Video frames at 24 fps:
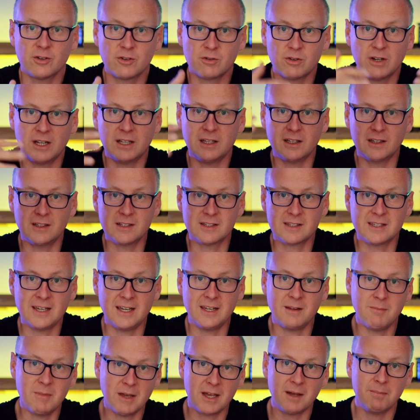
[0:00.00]
creating this
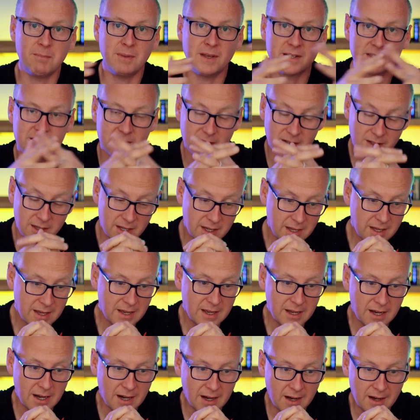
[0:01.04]
90 megapixel
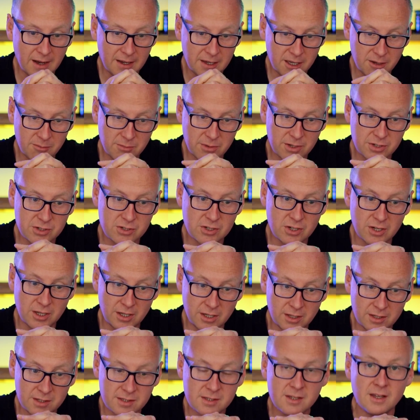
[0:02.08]
image
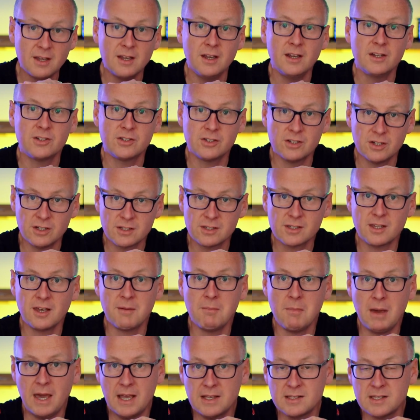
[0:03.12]
is just
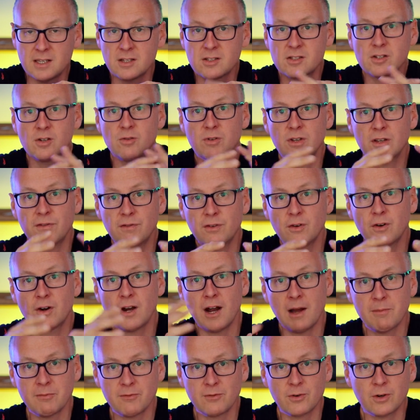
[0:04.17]
amazing. So if you're
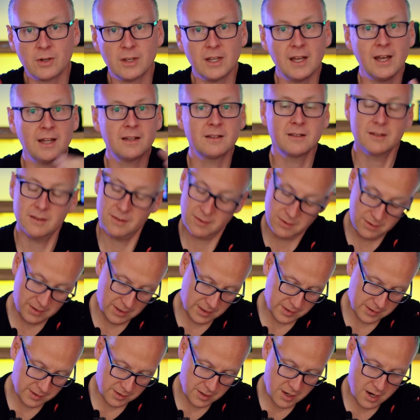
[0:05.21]
up for that,
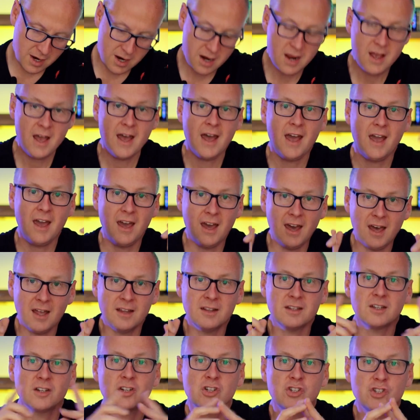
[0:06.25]
it's there.
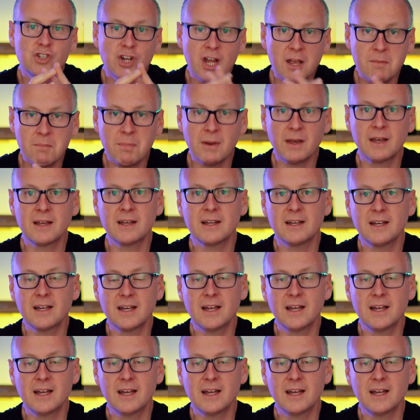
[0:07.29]
And JPEG